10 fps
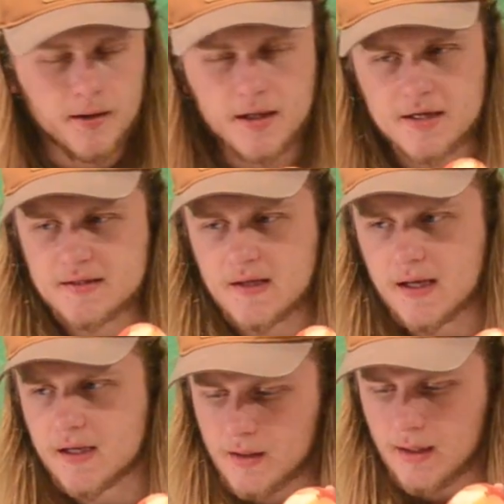It's
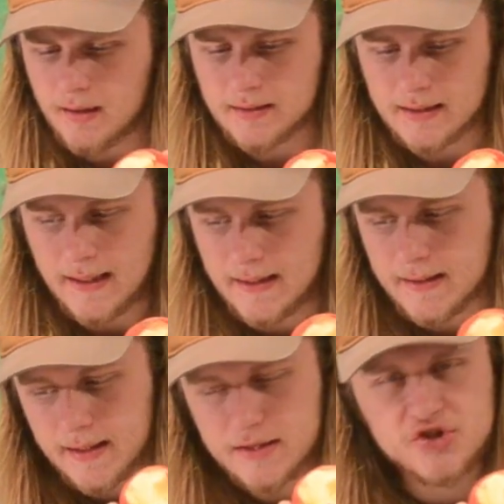like cotton
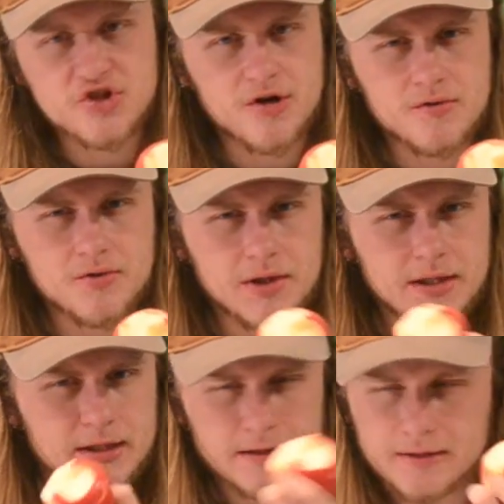candy. It's
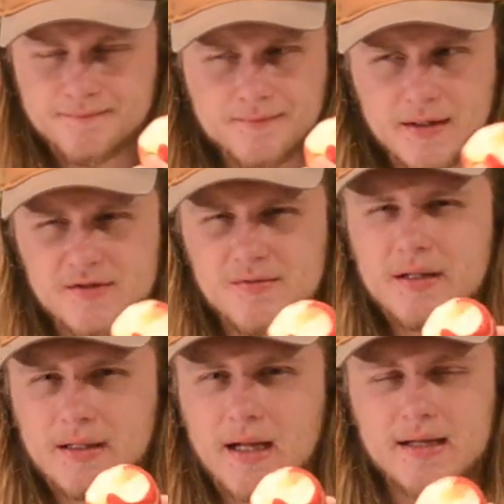
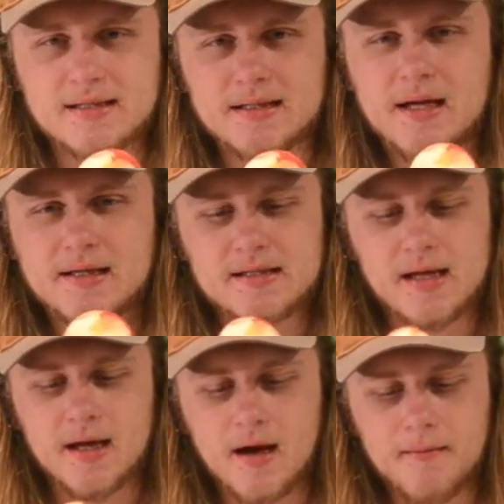really nice. It tastes
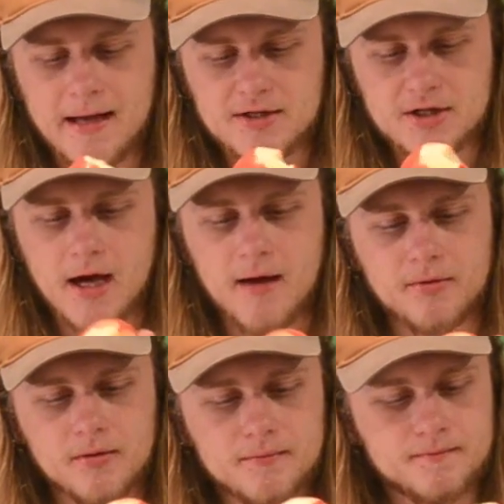like a magic apple.